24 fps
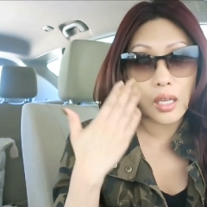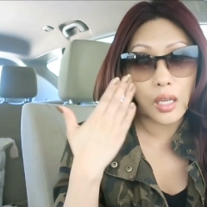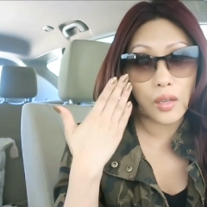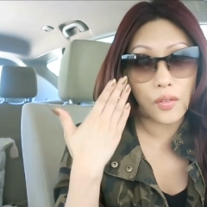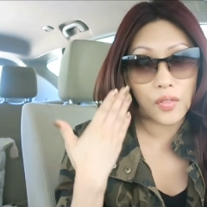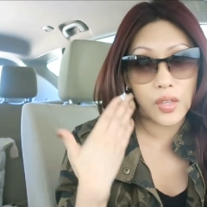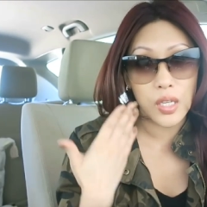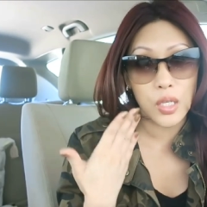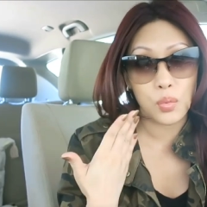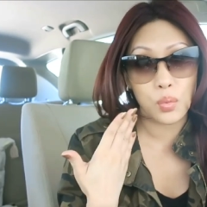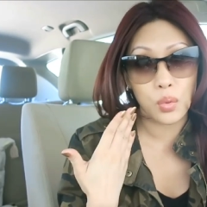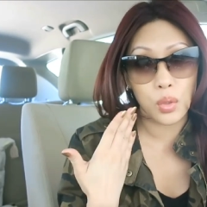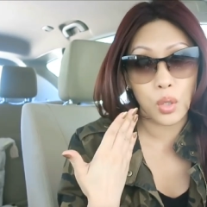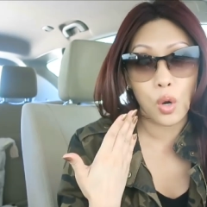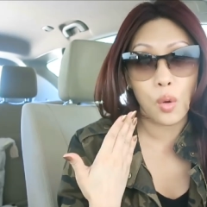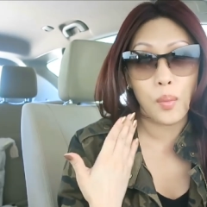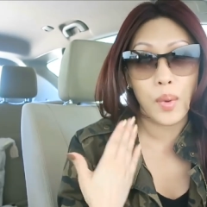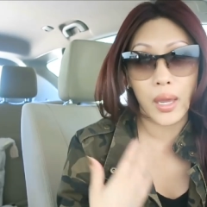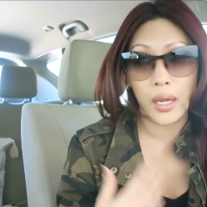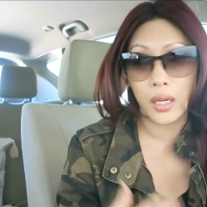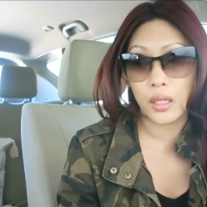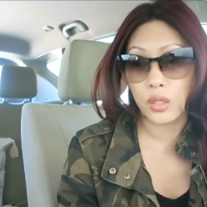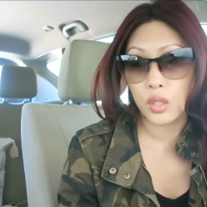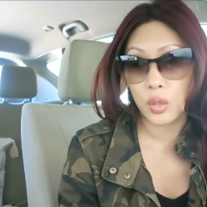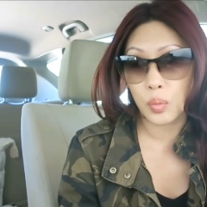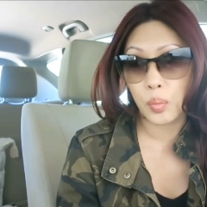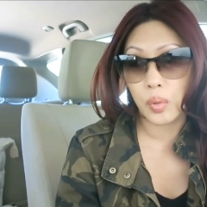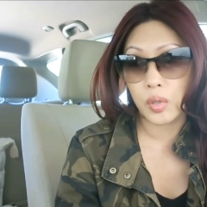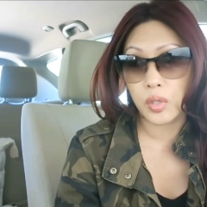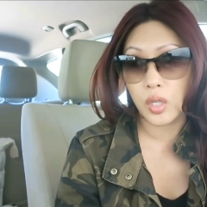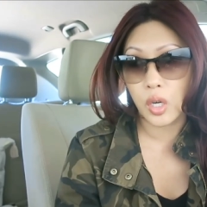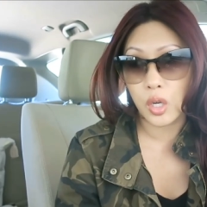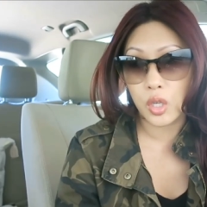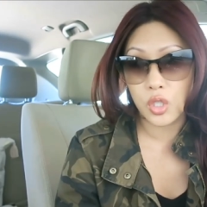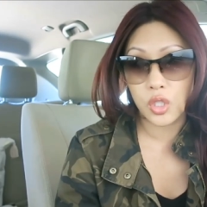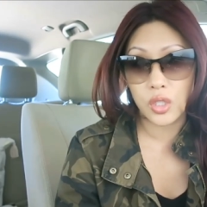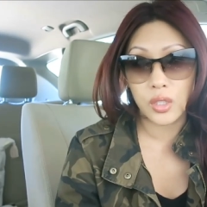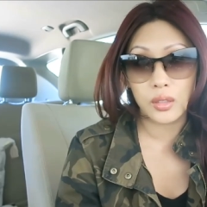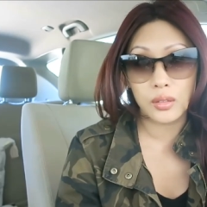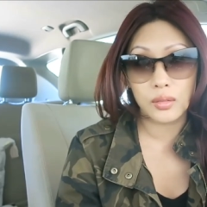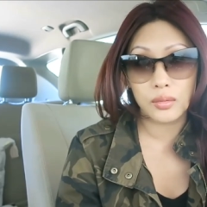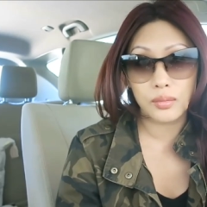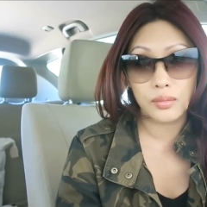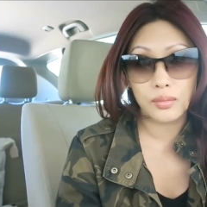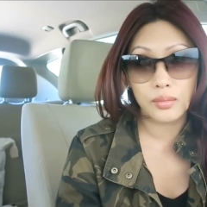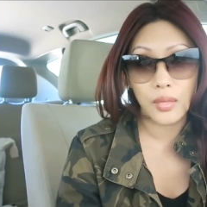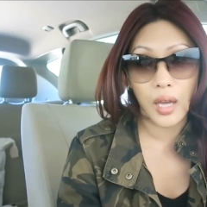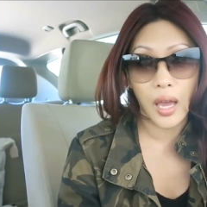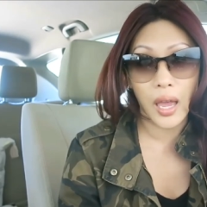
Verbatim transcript: if these would go back into production.